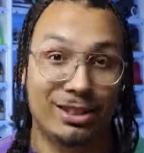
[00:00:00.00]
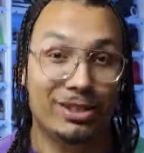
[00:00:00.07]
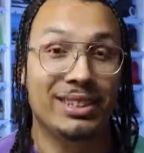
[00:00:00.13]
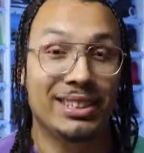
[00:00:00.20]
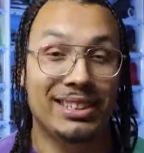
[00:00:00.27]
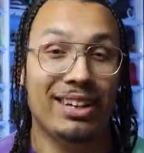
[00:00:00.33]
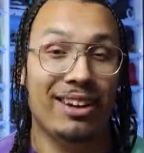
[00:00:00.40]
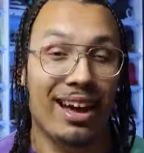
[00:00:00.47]
as you
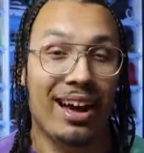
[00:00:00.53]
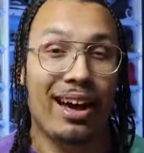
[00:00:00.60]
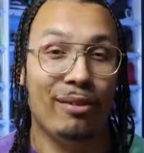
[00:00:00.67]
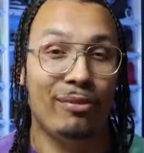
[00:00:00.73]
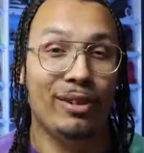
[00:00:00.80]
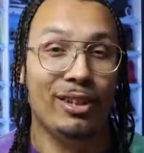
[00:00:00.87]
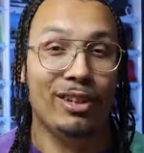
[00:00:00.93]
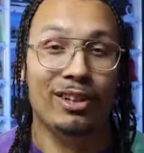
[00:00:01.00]
can tell how I
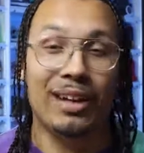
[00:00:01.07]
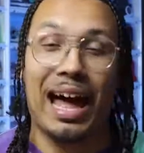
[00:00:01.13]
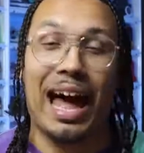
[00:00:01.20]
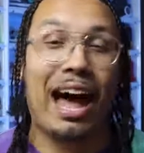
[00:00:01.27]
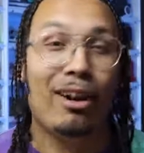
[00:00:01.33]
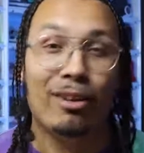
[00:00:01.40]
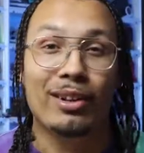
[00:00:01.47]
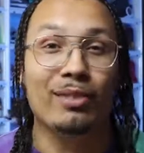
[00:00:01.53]
feel,
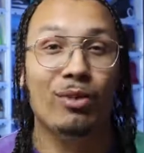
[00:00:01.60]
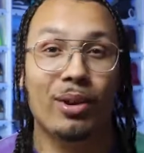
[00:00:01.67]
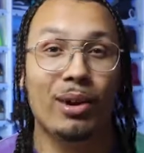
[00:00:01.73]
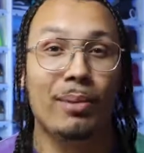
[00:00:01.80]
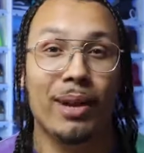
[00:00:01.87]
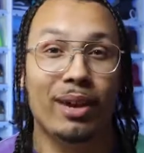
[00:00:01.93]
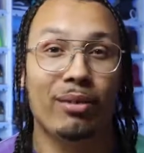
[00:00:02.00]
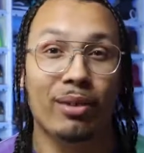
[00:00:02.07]
I don't even want
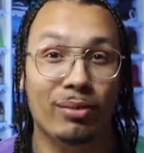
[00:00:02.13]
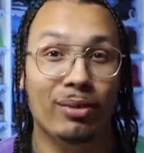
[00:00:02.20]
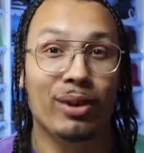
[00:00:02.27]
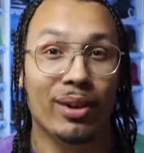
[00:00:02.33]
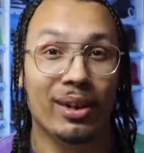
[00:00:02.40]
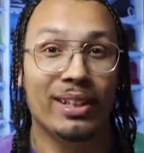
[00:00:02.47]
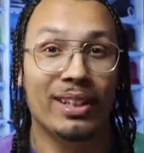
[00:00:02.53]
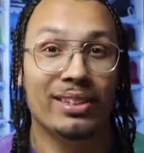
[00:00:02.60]
to make a review on